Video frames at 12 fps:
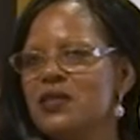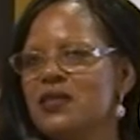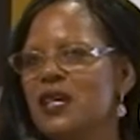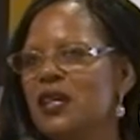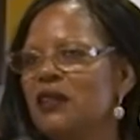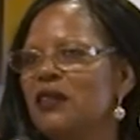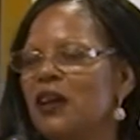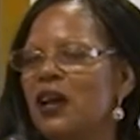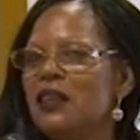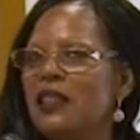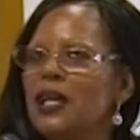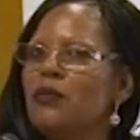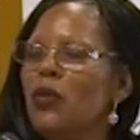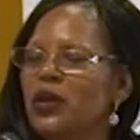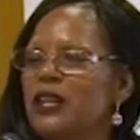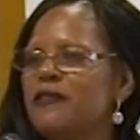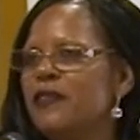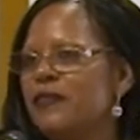say that more
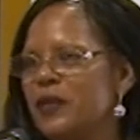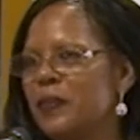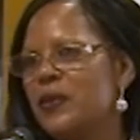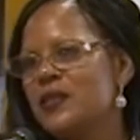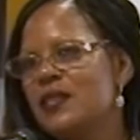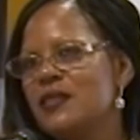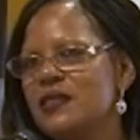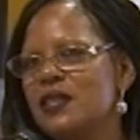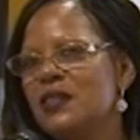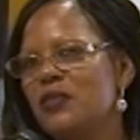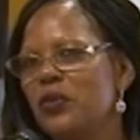than 50% said,